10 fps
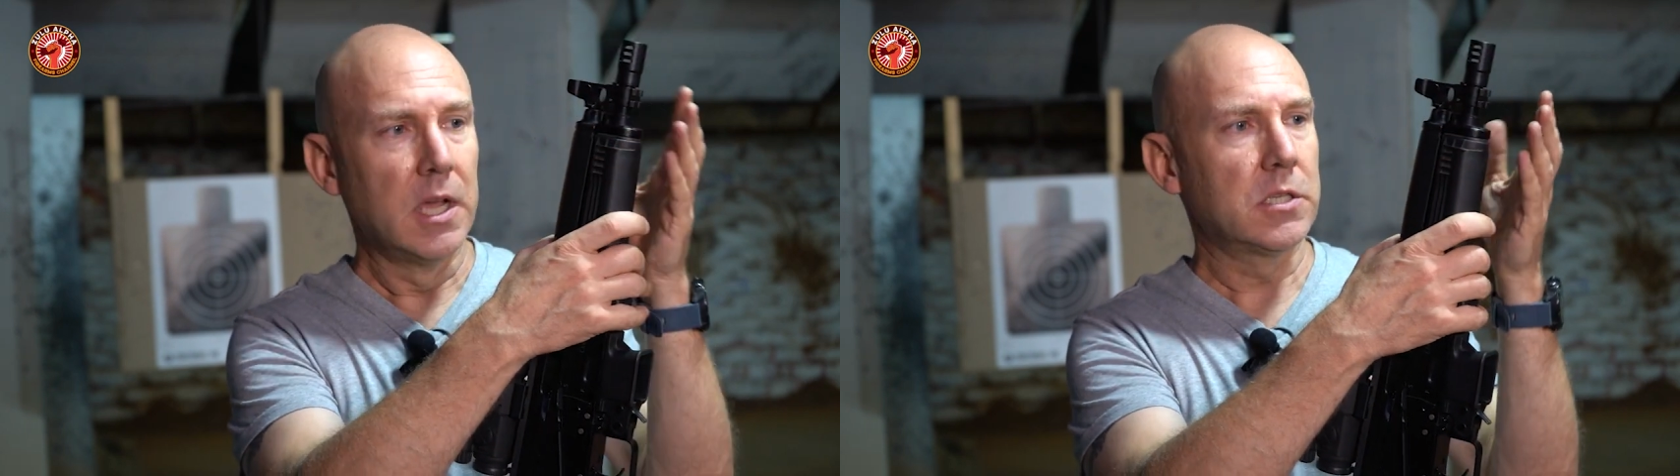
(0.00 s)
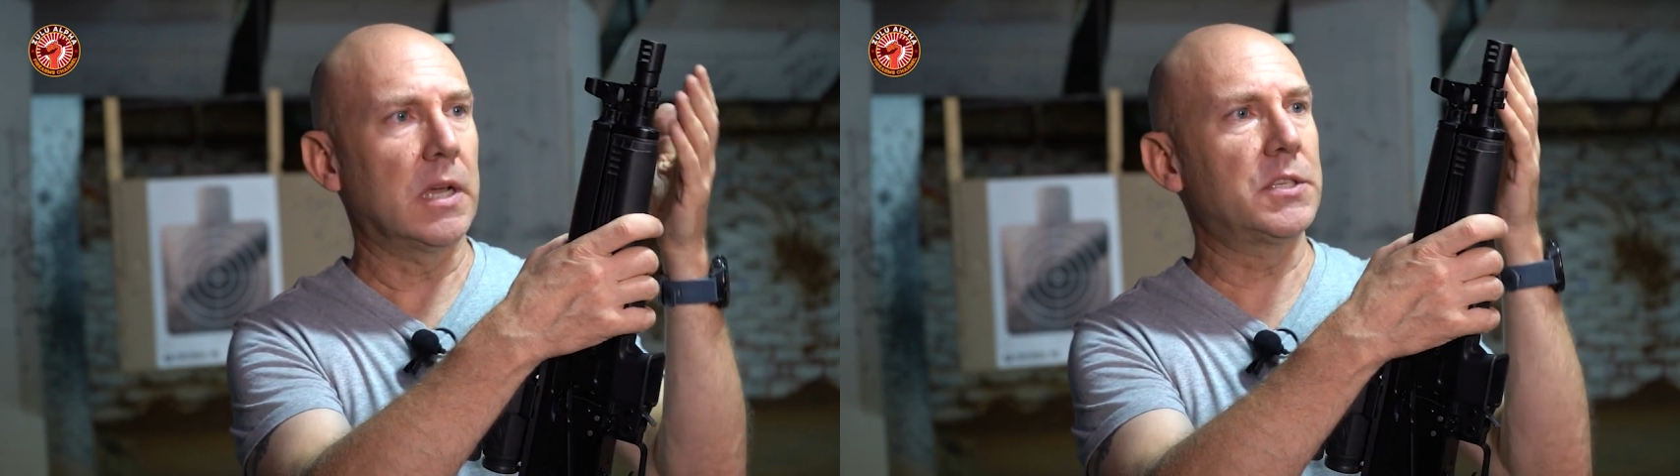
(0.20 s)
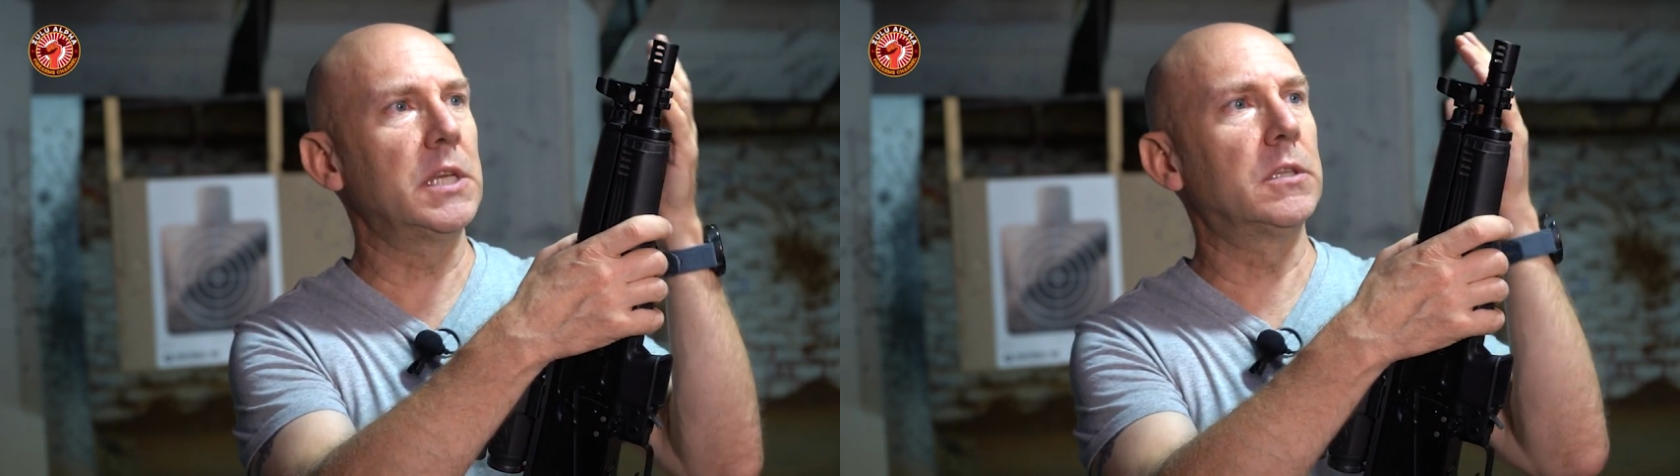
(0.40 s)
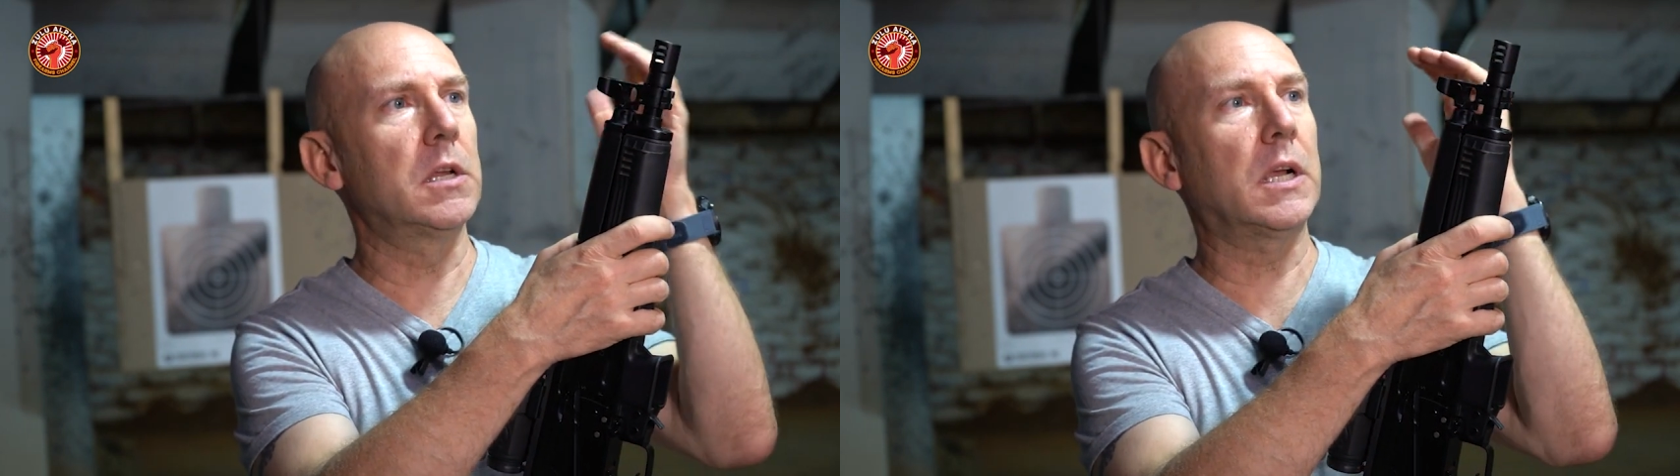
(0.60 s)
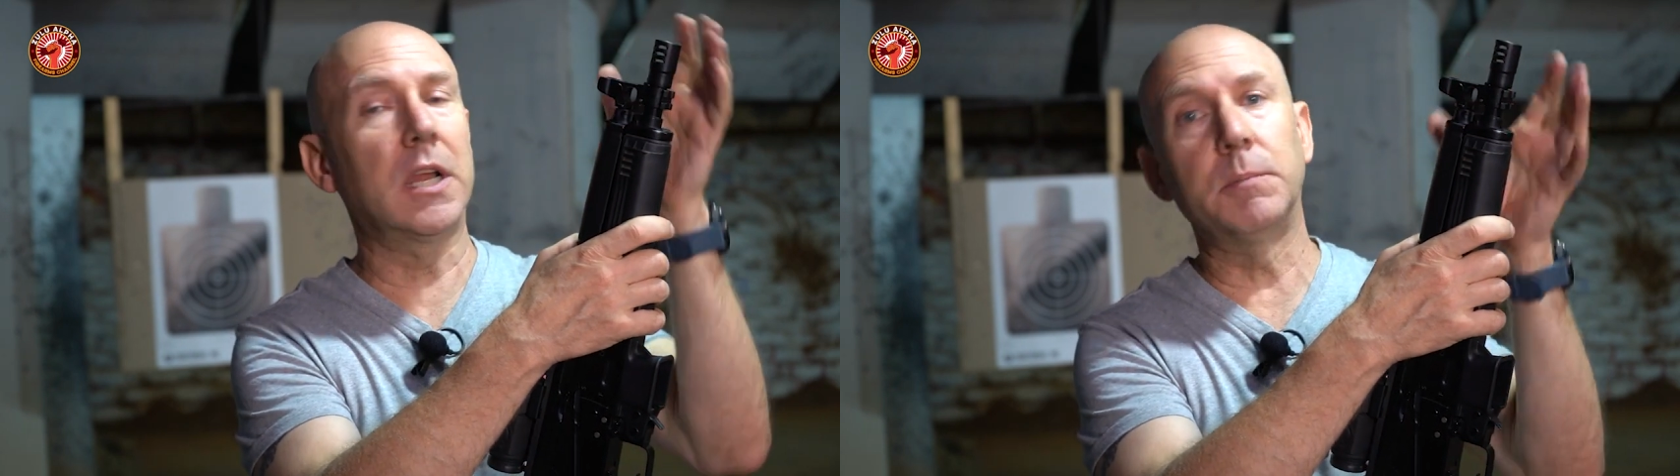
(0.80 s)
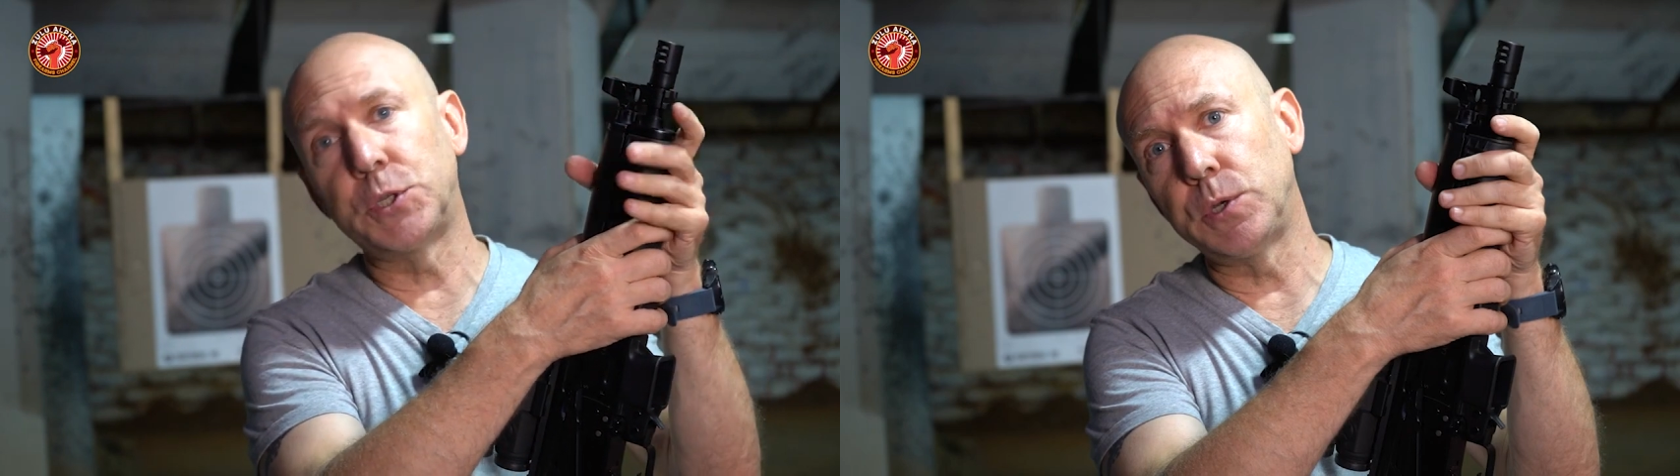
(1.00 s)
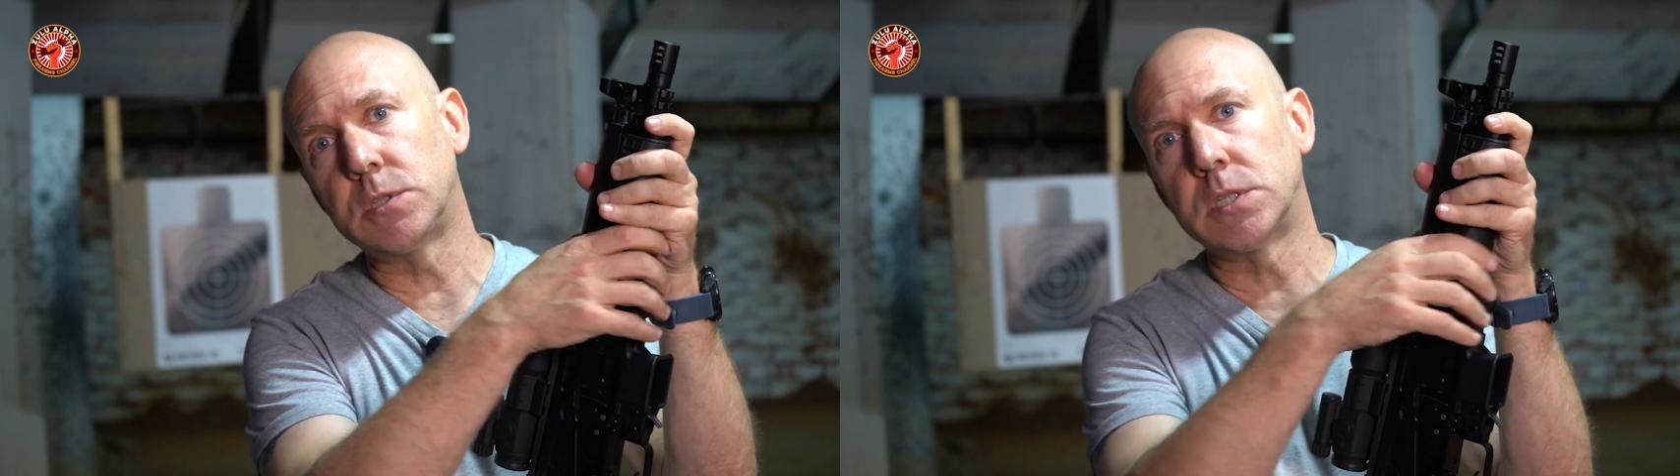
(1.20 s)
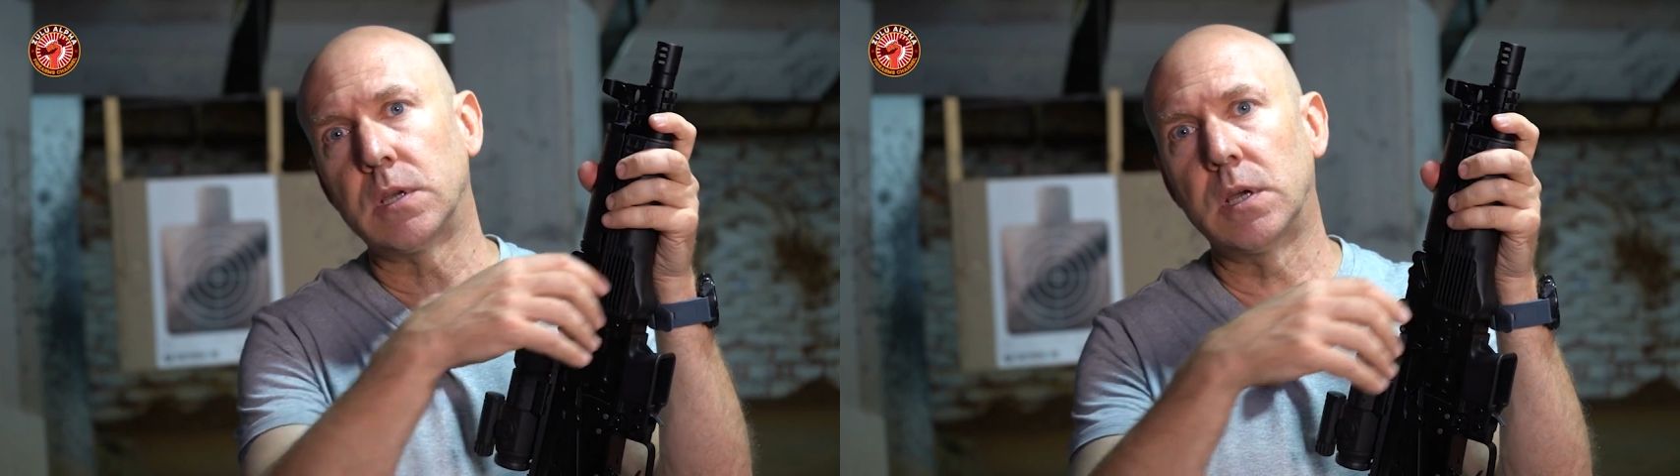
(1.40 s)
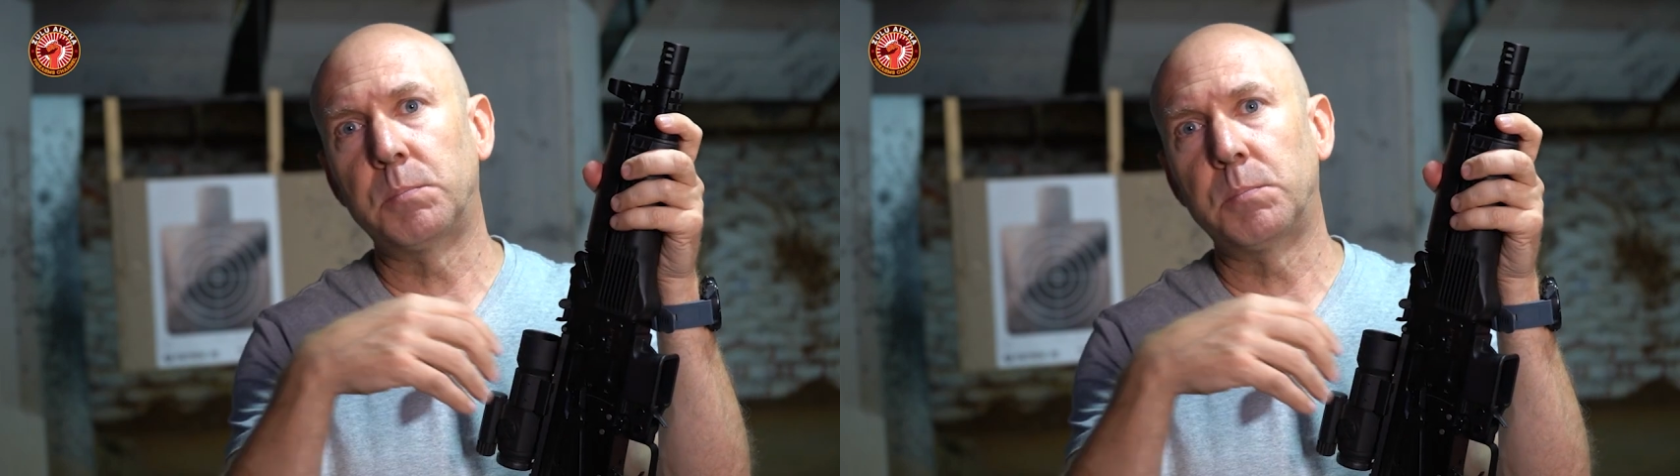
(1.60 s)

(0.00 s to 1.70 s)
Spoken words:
So I see a lot of club shoots,